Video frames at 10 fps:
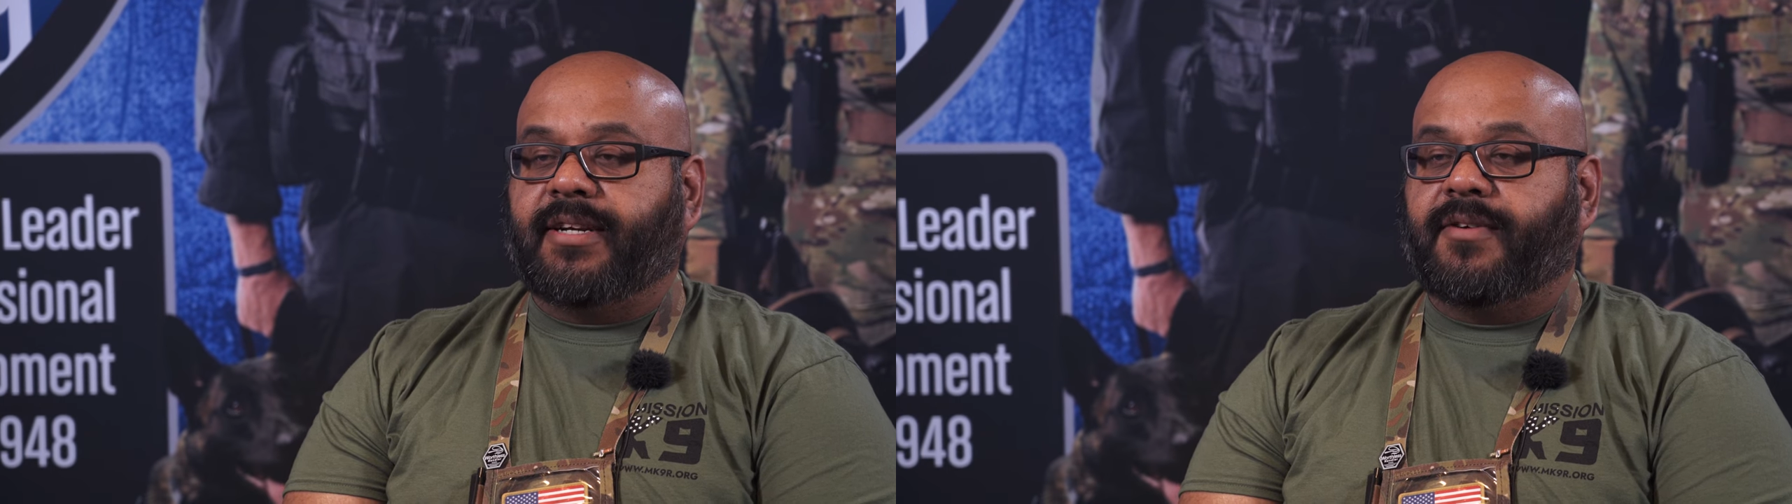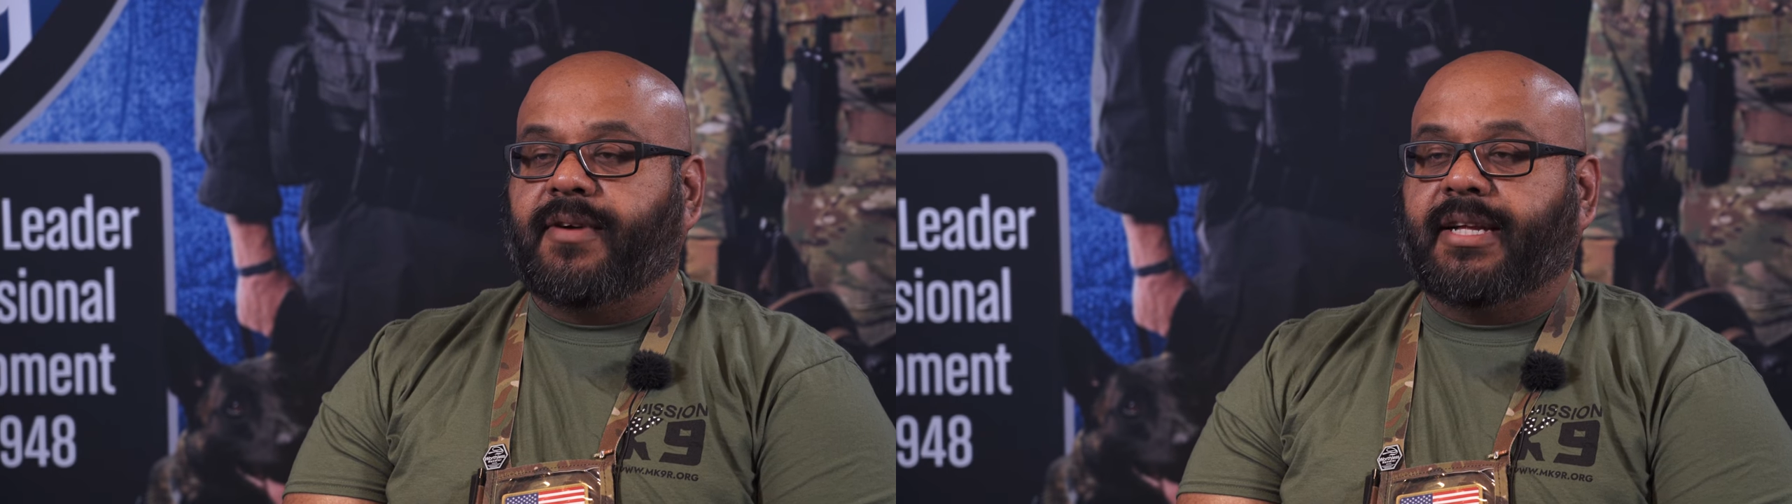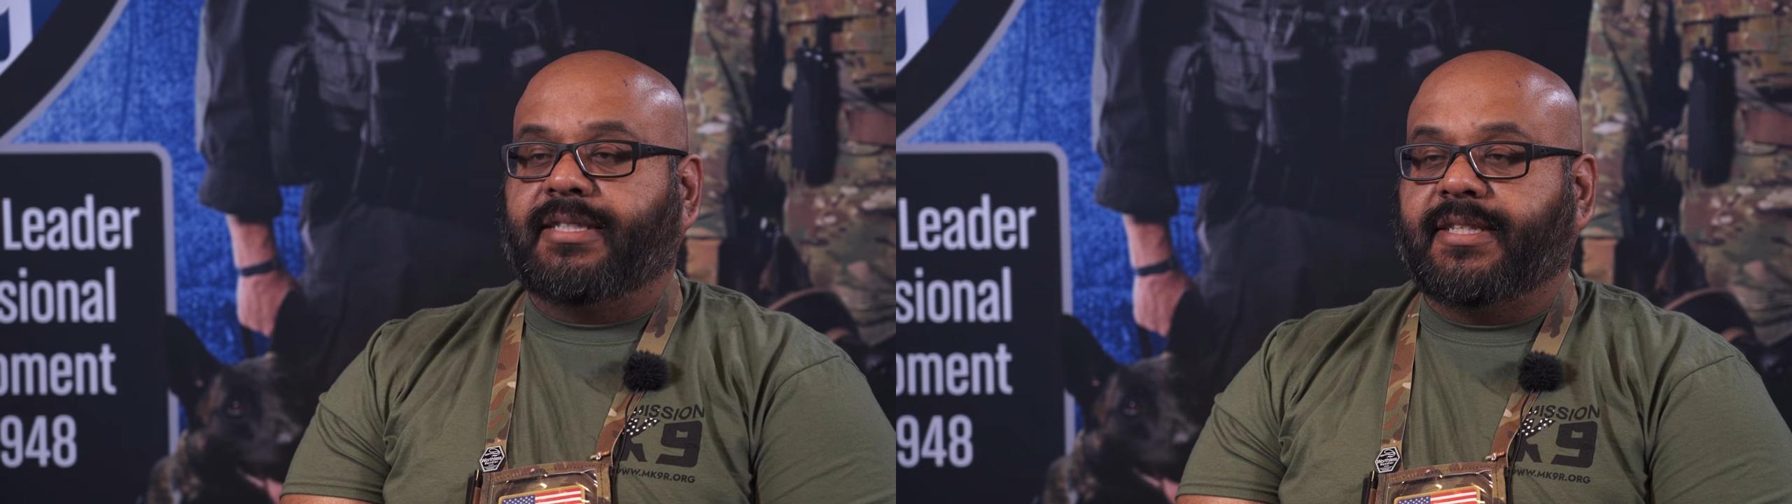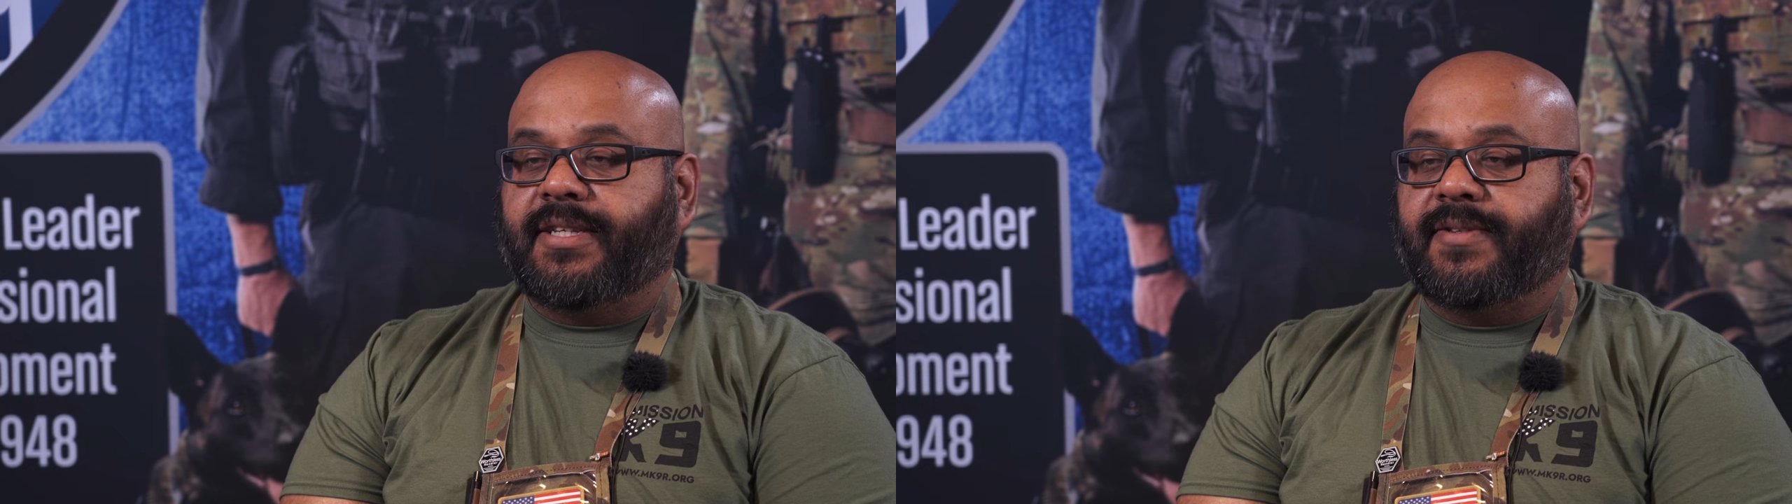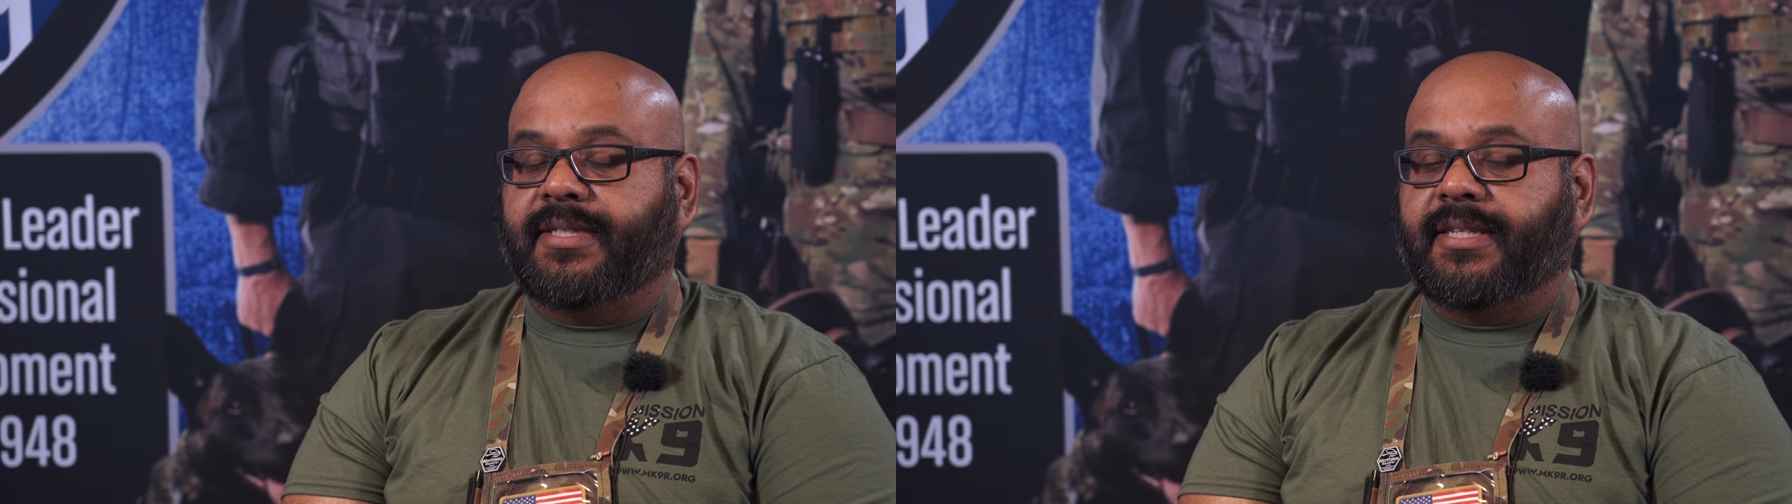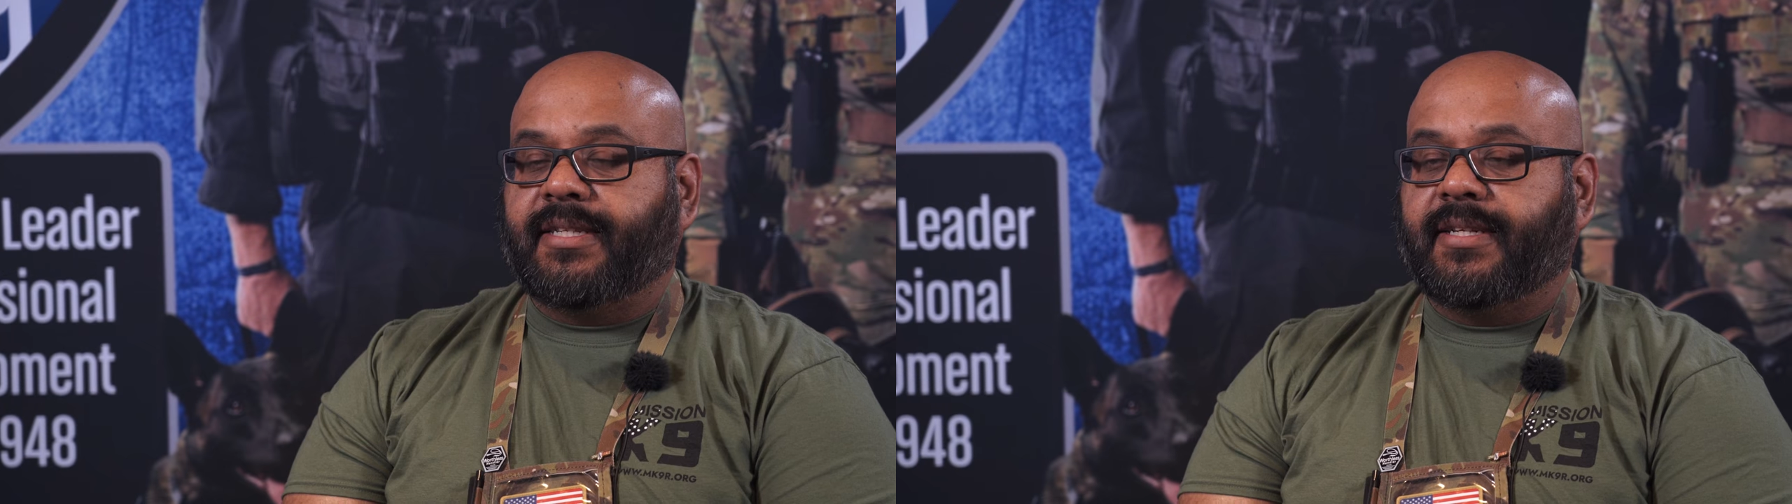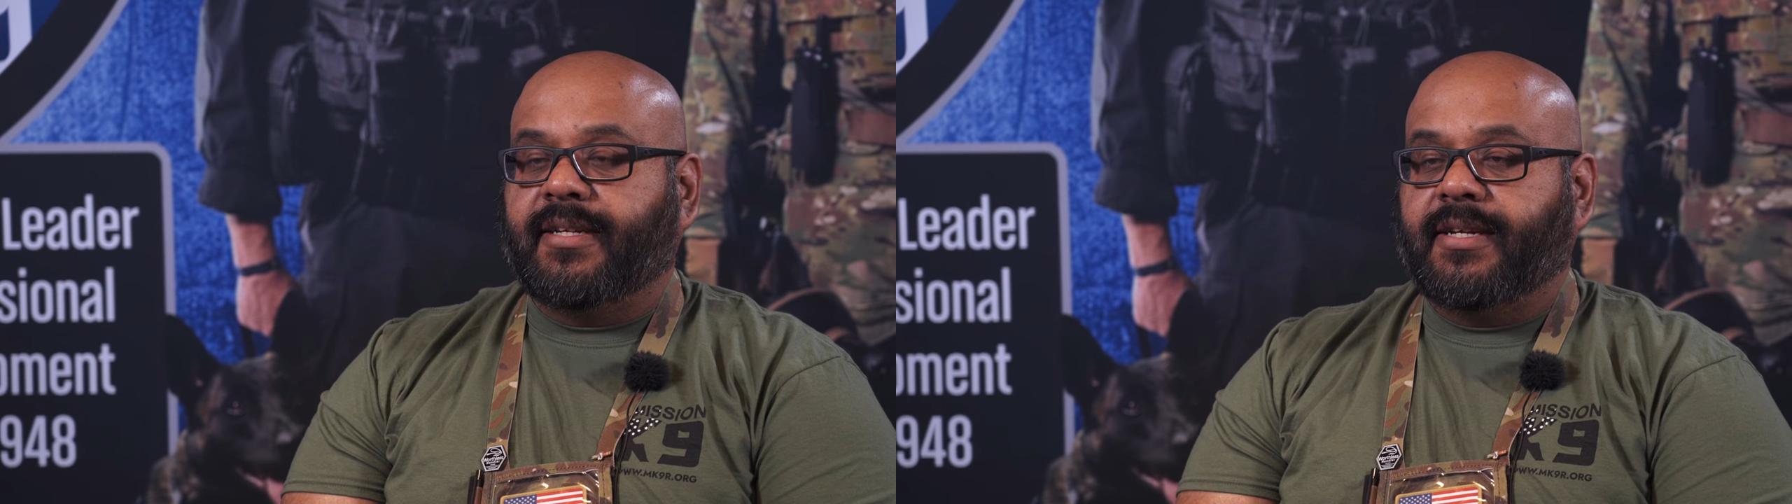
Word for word: at our ranch in Houston.